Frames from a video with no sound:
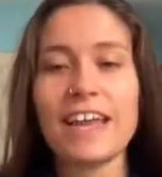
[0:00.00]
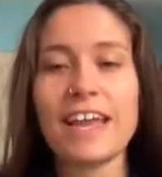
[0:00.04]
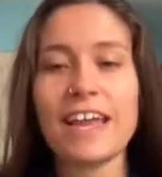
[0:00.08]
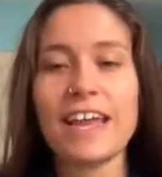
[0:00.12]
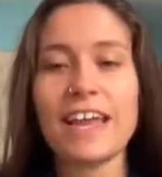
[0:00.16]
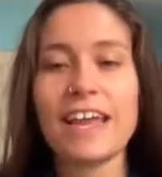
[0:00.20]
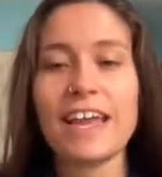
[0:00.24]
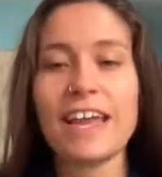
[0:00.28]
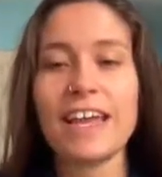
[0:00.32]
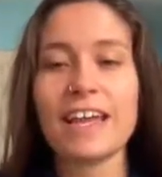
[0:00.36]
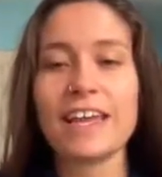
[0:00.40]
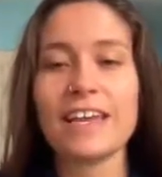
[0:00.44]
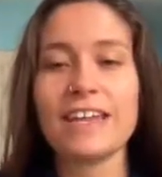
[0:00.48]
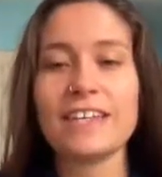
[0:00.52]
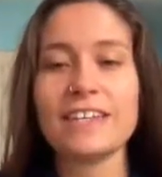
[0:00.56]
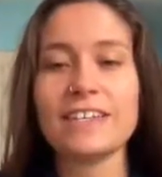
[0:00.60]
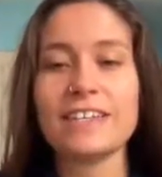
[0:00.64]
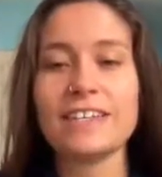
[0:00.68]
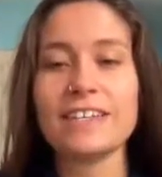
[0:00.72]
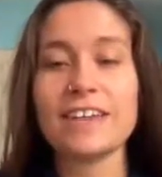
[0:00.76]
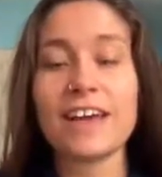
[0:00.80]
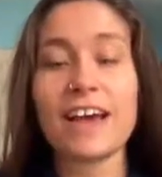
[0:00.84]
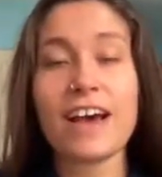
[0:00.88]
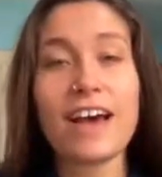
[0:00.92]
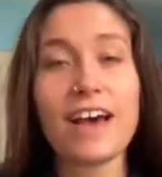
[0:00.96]

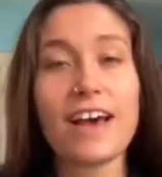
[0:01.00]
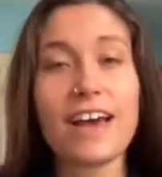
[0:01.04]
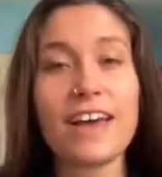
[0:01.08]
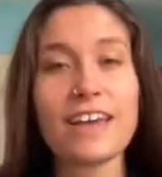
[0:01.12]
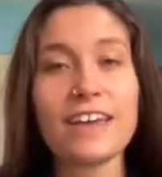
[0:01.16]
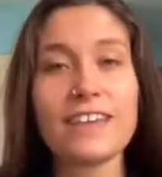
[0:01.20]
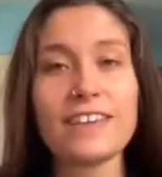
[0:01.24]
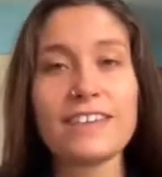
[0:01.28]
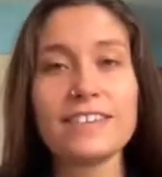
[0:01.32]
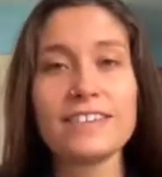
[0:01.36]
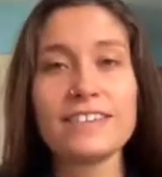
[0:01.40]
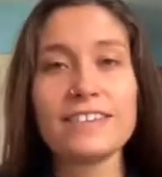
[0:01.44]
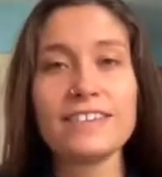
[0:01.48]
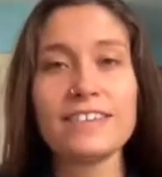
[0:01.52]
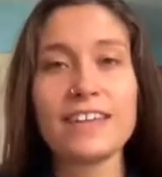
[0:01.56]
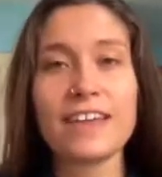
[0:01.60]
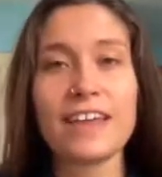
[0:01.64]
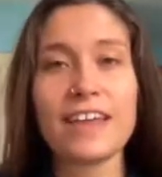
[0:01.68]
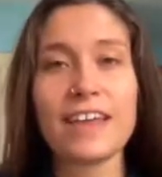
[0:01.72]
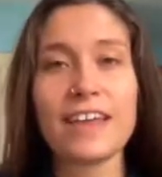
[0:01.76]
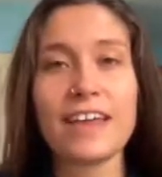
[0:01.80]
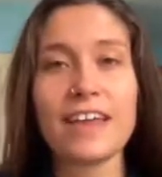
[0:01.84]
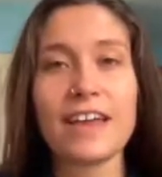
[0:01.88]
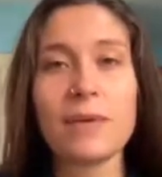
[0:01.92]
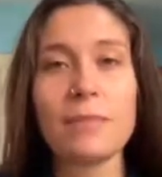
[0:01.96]
And I
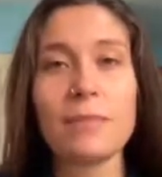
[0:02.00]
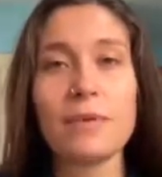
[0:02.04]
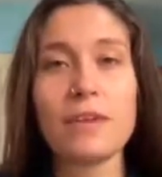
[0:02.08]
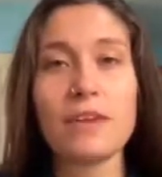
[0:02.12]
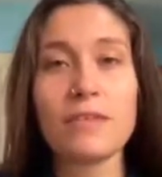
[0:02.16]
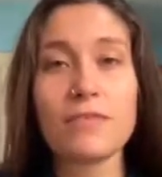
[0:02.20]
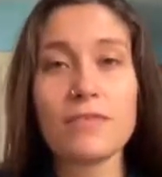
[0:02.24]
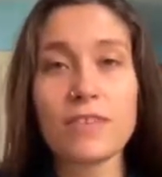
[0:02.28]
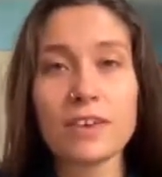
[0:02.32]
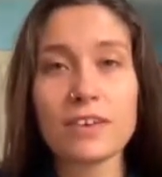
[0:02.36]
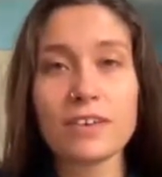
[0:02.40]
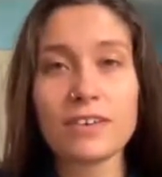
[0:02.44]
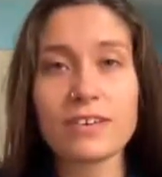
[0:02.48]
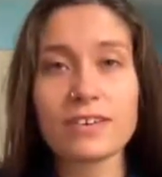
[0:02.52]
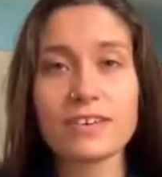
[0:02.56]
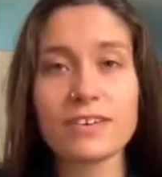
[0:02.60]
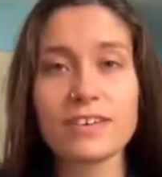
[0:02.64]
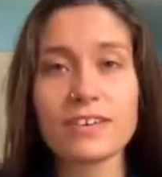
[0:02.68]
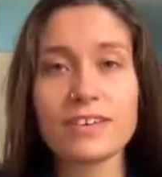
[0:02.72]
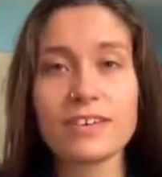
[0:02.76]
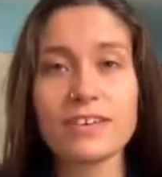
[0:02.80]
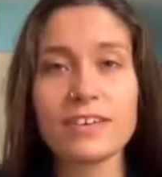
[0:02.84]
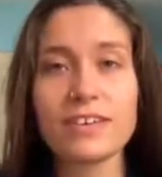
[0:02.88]
am in a funk.